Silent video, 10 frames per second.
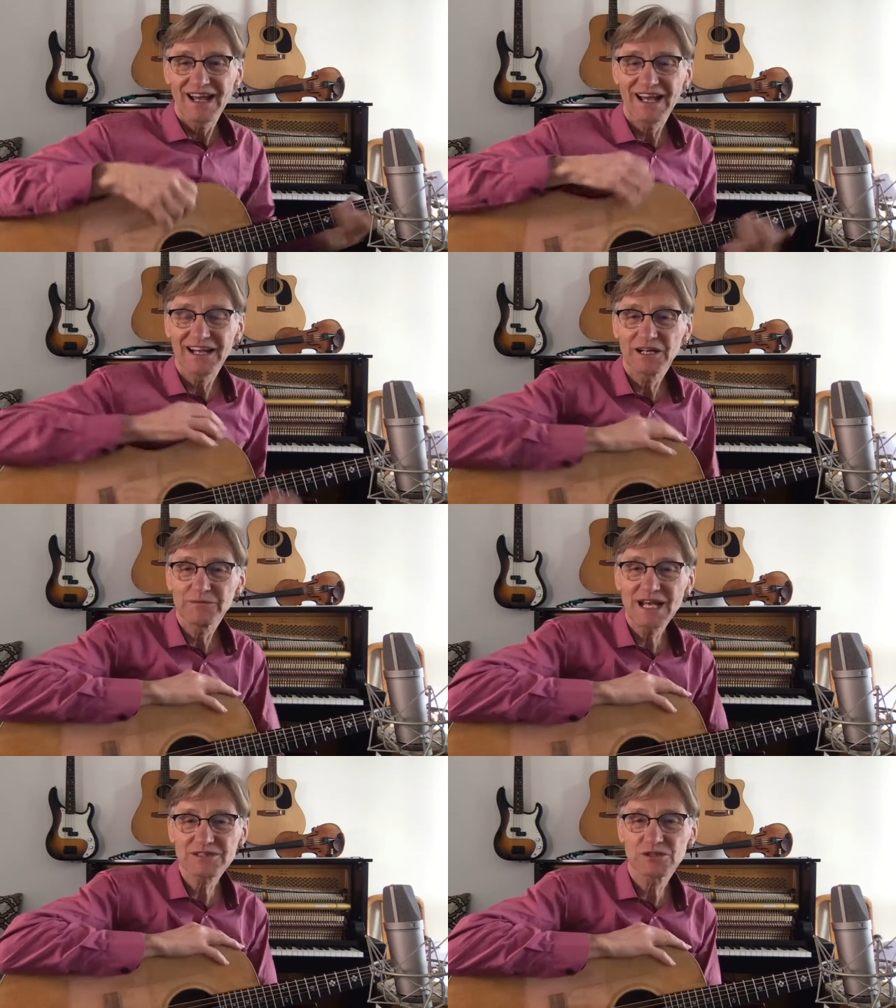
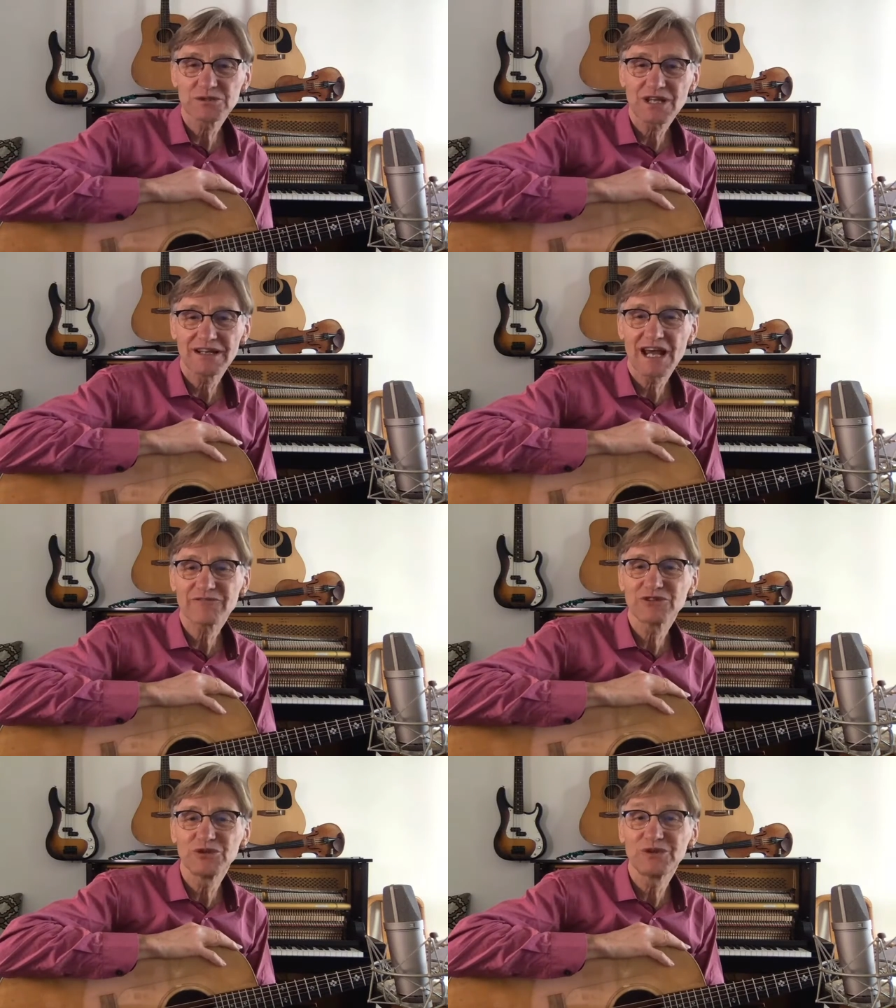And yeah, so Sunday
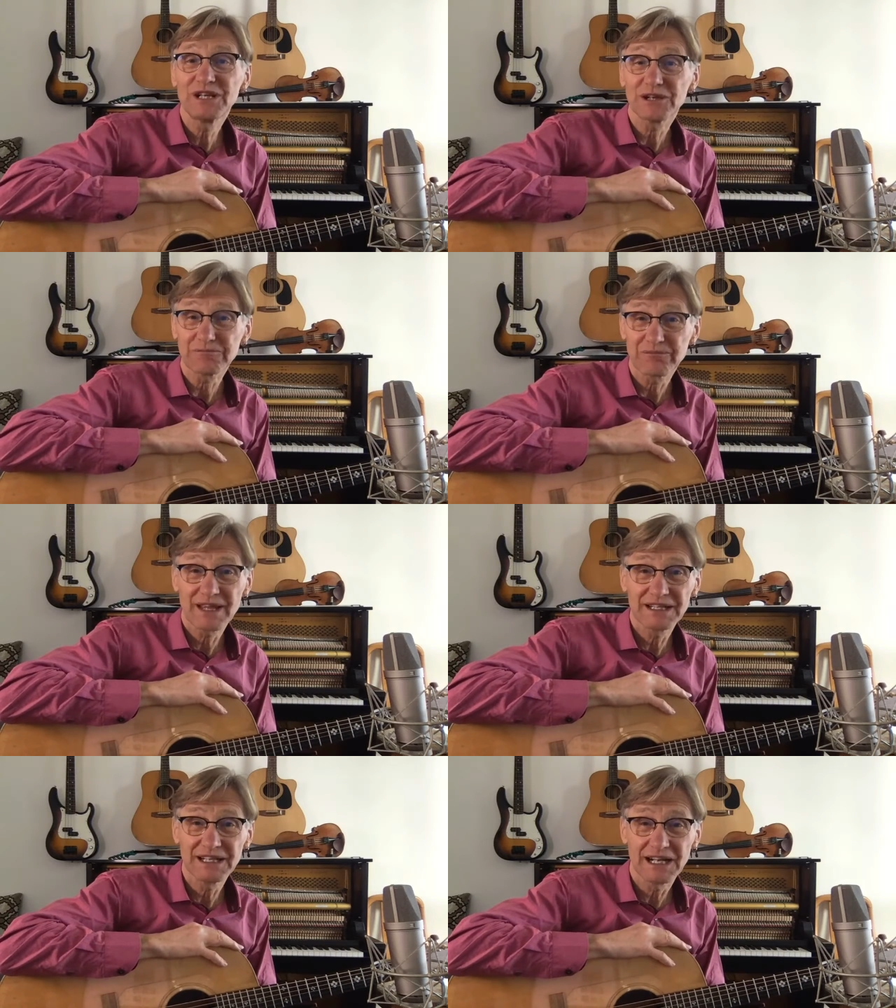afternoon here
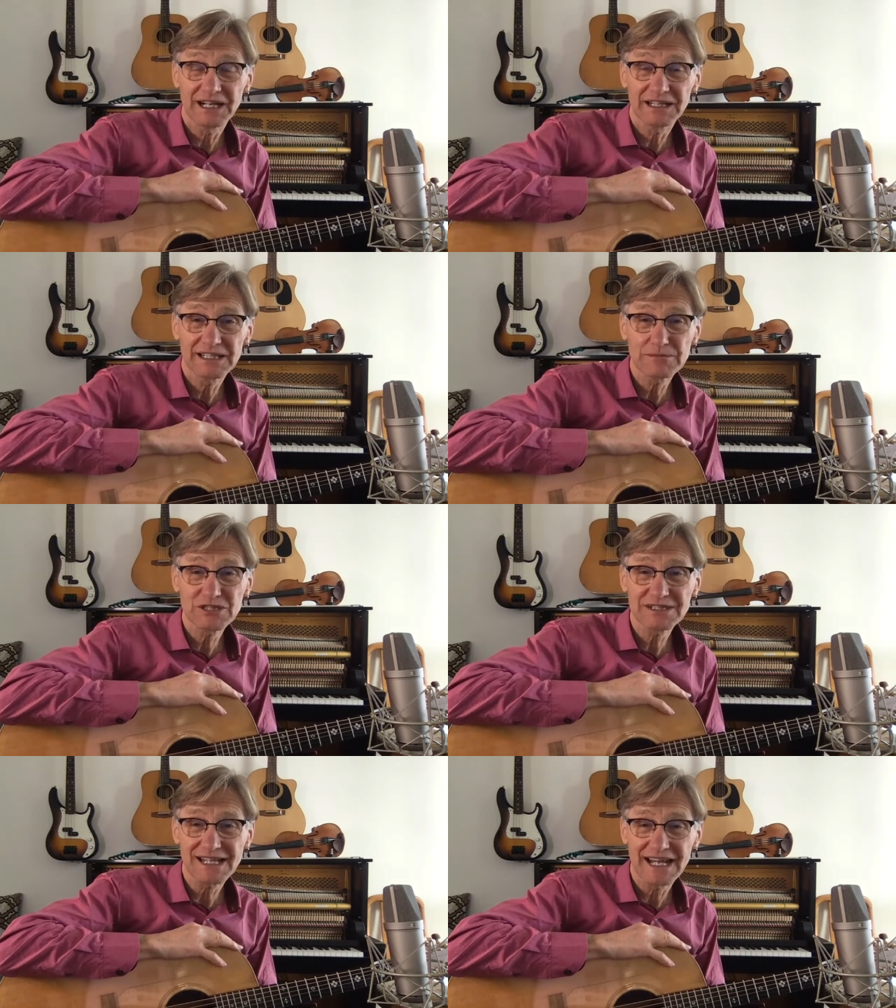in
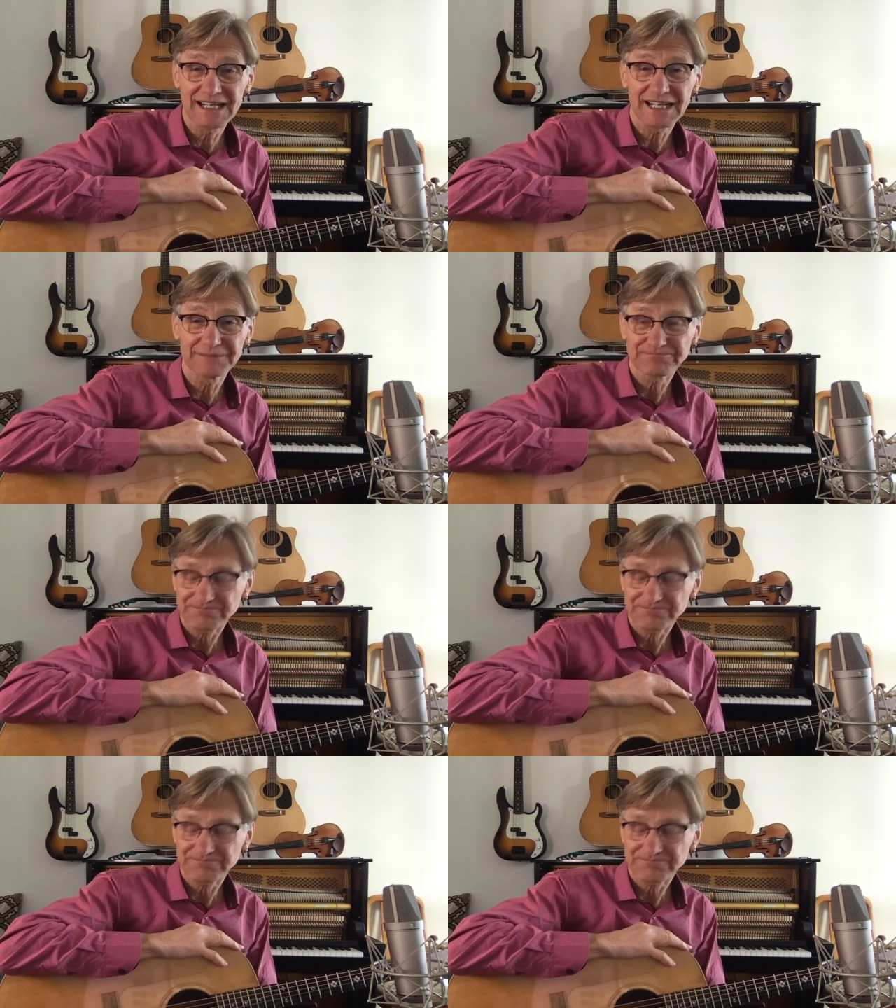Gibson's Landing.